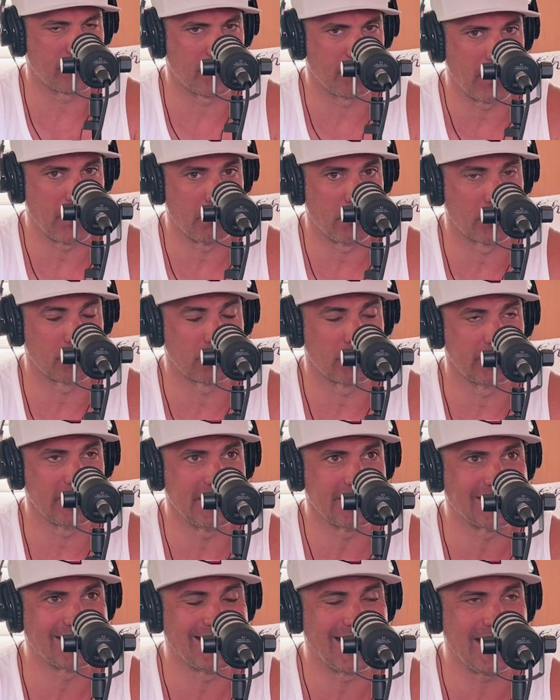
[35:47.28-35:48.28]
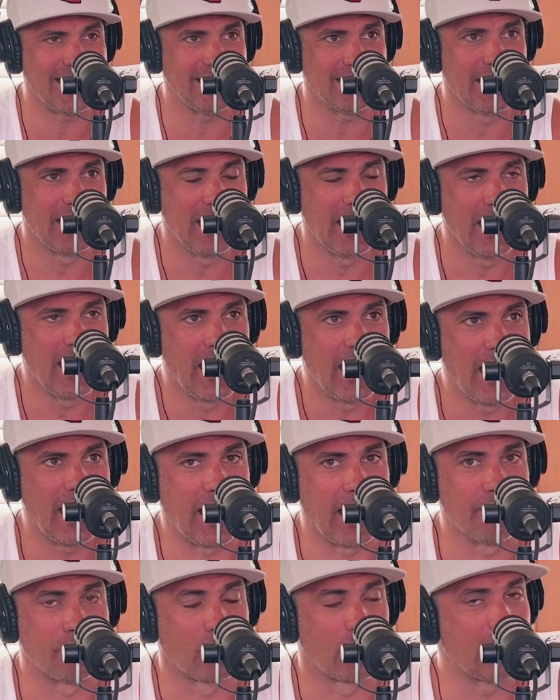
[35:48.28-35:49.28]
from my book release date.
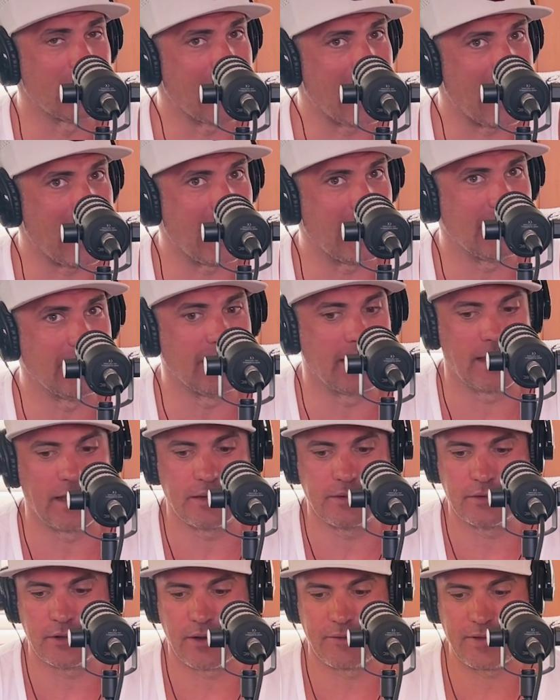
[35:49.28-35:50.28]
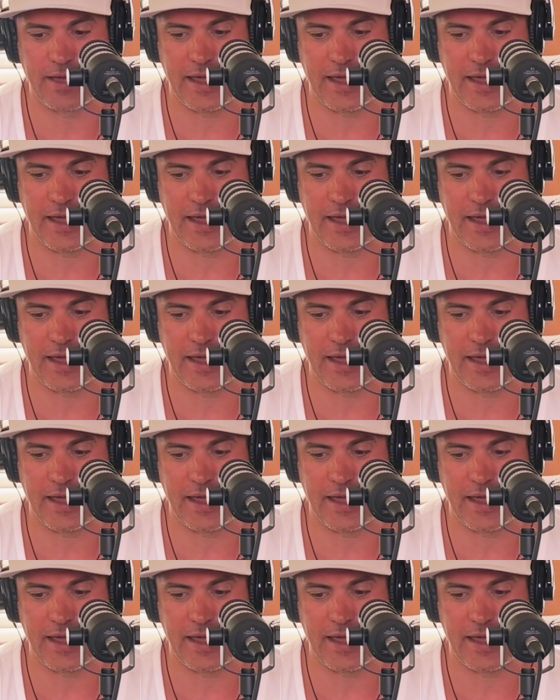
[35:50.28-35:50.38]
I've already had, I've